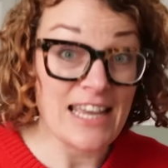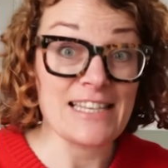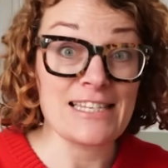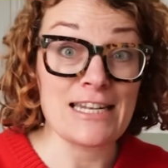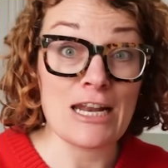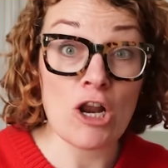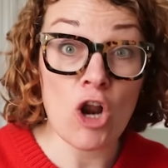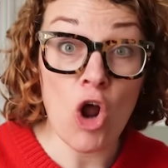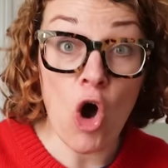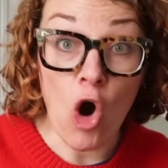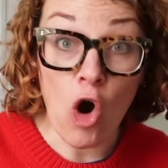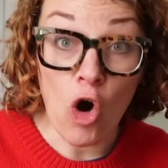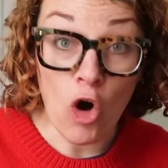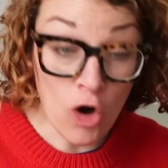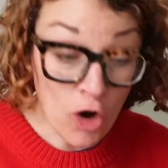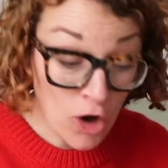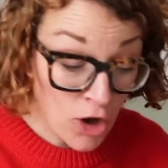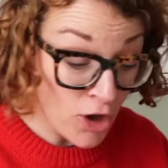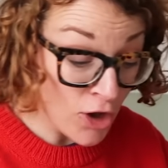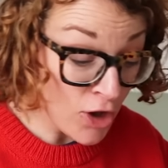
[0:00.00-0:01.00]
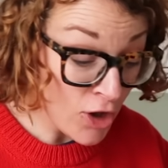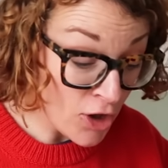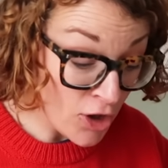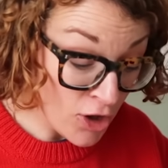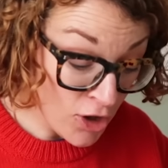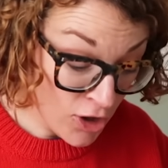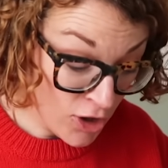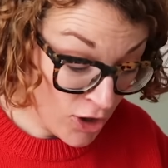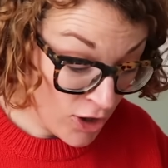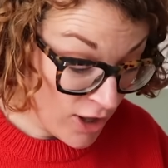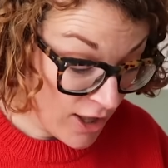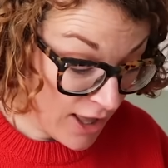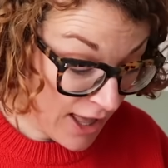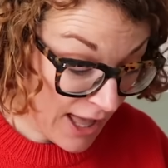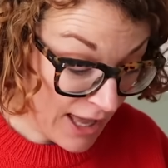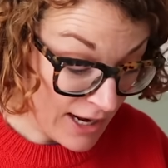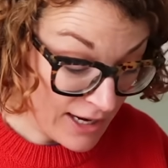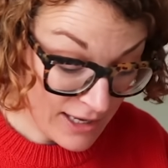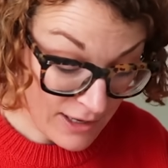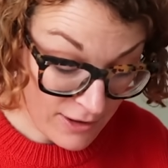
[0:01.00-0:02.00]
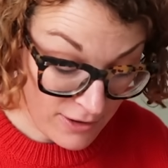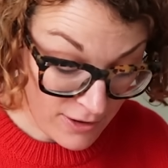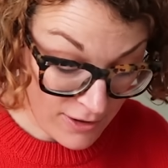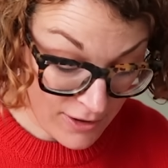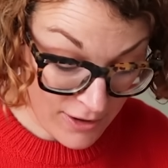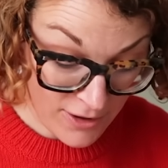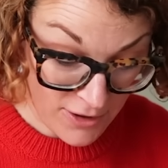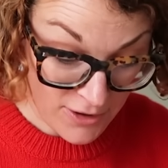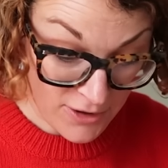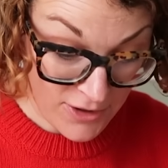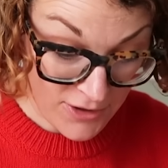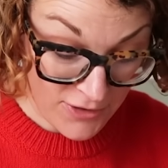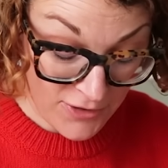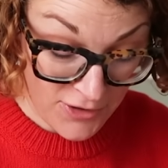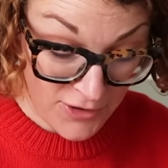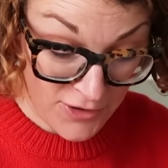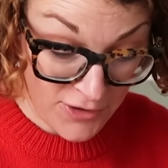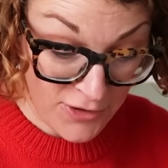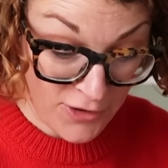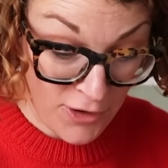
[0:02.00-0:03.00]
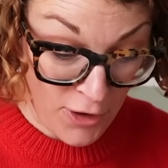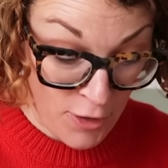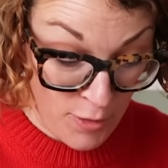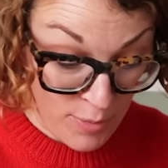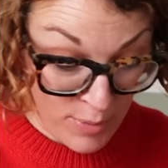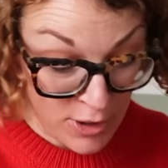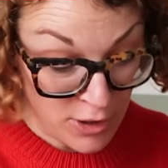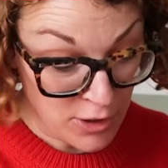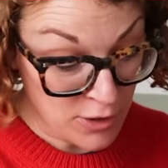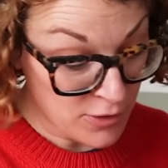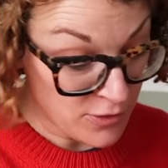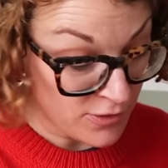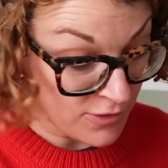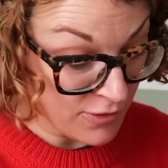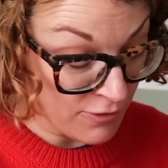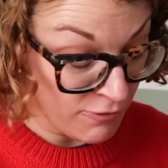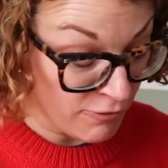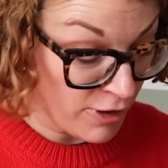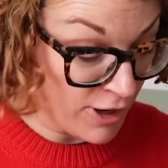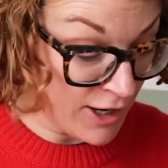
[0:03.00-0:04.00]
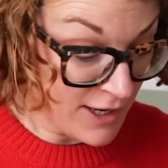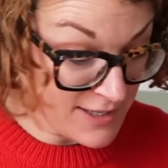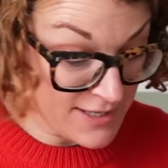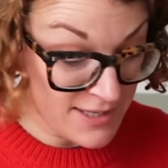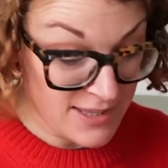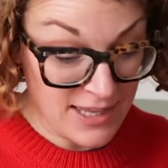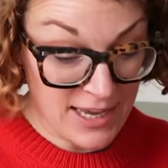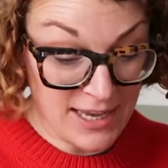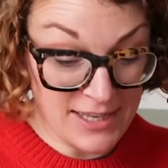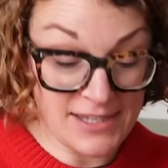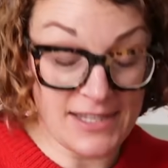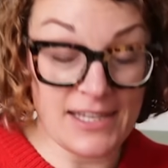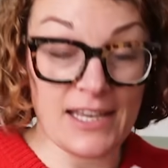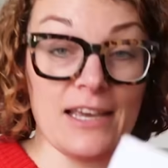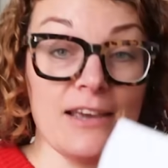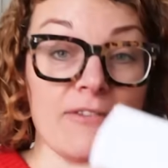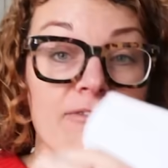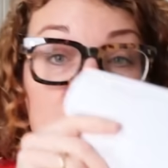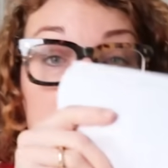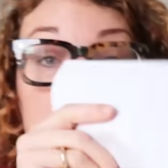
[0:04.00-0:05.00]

is long. And it, oh God, it's just so beautiful. Right, that's it, if